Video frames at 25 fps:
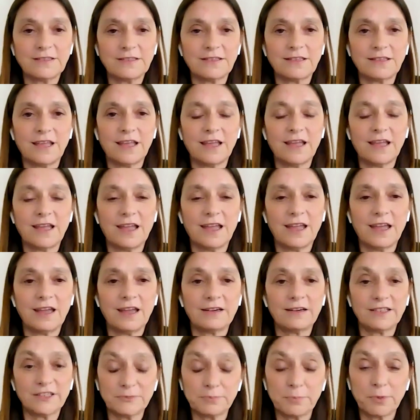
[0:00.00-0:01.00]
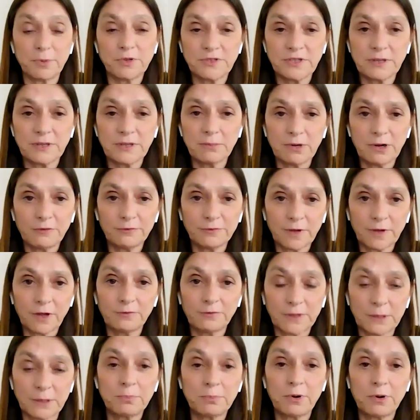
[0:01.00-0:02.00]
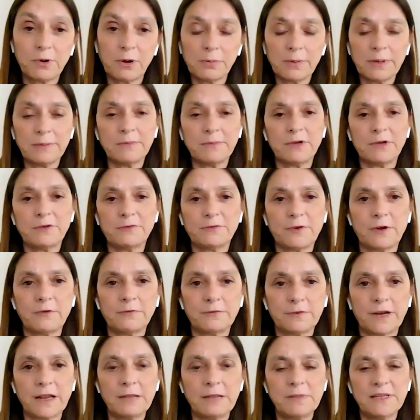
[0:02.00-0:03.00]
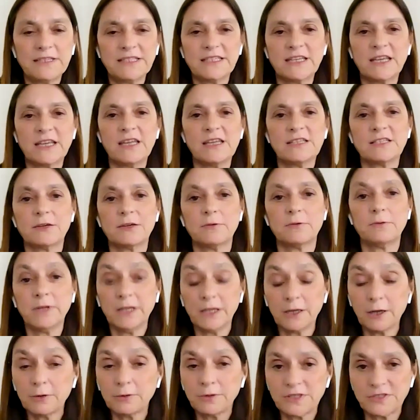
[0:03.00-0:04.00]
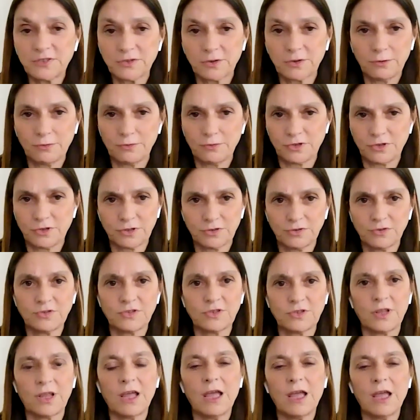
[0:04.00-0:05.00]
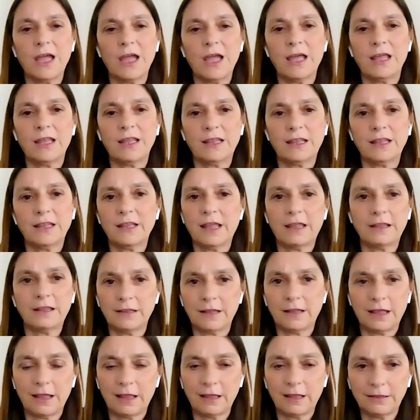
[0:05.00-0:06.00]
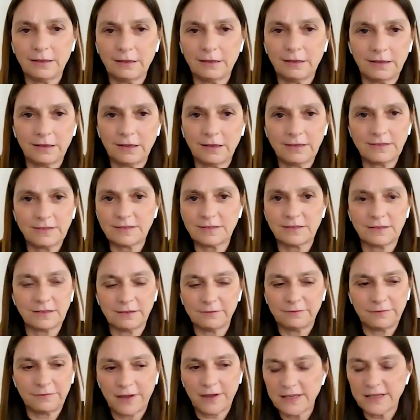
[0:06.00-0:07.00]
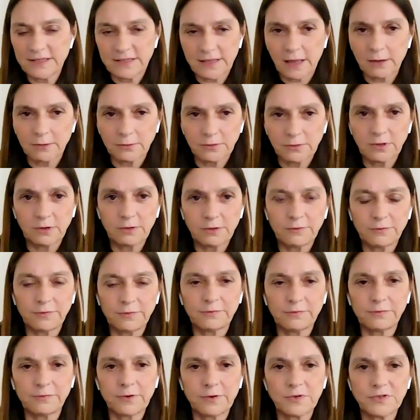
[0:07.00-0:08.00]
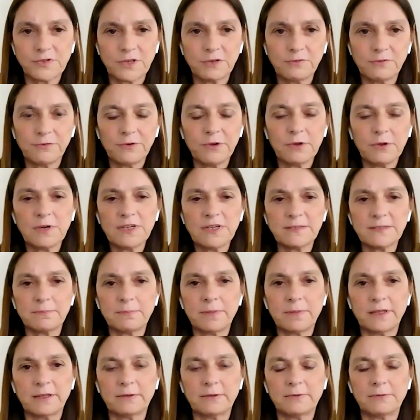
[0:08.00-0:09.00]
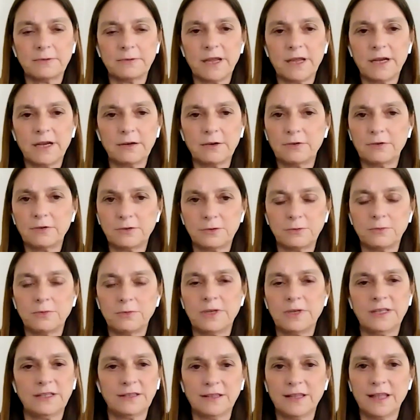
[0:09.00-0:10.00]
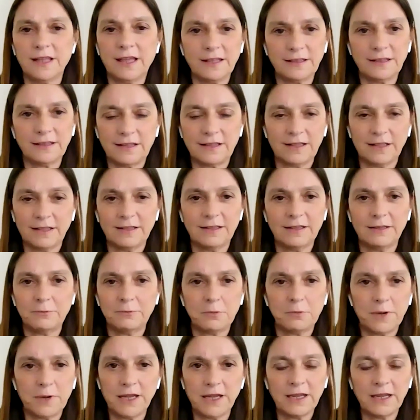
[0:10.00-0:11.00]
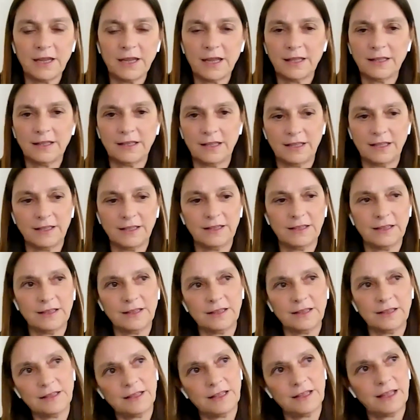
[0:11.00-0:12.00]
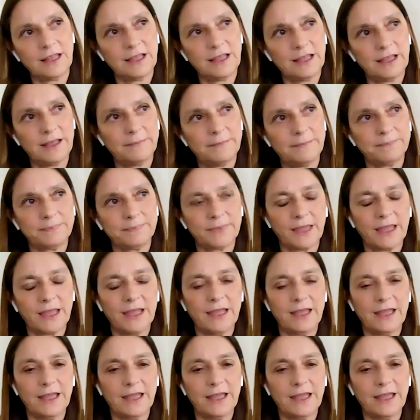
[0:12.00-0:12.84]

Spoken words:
is responsible of the problem of climate change. We know the solutions, and it's the phase out of fossil fuels, but we are not doing that in the way and in the